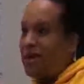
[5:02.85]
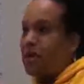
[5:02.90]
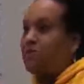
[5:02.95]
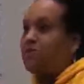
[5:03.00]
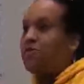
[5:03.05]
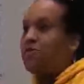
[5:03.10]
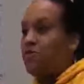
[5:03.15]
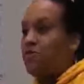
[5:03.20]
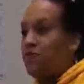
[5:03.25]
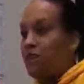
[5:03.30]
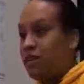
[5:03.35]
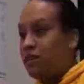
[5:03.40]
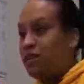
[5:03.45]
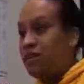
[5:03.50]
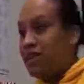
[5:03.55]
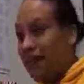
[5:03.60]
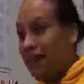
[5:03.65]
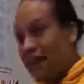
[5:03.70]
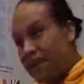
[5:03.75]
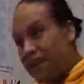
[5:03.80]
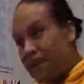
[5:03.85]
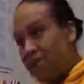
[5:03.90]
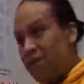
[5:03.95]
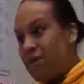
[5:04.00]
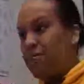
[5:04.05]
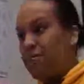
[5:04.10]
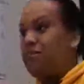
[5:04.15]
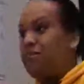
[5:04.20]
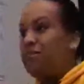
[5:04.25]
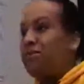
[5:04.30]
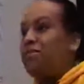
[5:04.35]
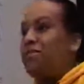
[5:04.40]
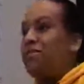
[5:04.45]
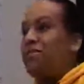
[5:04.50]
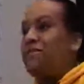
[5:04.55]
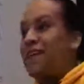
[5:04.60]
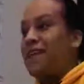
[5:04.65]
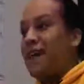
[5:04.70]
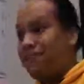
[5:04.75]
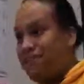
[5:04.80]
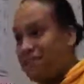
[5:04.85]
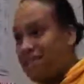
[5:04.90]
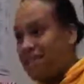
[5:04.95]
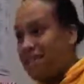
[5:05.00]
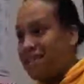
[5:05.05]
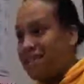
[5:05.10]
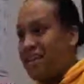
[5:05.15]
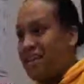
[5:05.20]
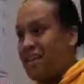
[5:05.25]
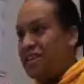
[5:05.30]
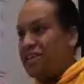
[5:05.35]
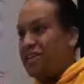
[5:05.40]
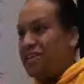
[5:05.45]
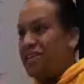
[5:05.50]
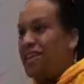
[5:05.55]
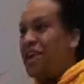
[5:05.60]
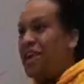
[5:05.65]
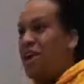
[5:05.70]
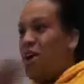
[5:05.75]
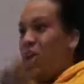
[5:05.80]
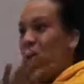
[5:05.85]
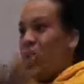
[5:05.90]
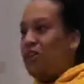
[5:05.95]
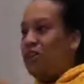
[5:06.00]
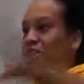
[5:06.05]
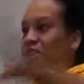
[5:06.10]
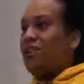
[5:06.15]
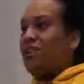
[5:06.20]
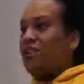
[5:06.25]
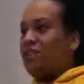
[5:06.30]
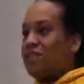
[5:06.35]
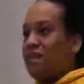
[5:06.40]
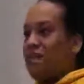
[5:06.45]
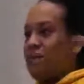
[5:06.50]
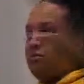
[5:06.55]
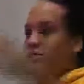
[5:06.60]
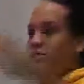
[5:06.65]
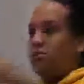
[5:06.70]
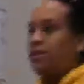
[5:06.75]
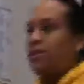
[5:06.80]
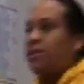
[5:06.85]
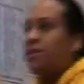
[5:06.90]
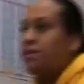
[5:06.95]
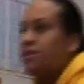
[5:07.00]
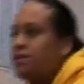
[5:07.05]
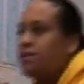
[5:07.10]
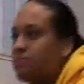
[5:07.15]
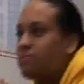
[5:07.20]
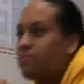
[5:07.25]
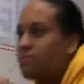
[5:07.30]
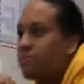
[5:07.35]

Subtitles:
It was in front of the Nike people. It was in front of the advertising agency. All on a long table doing this.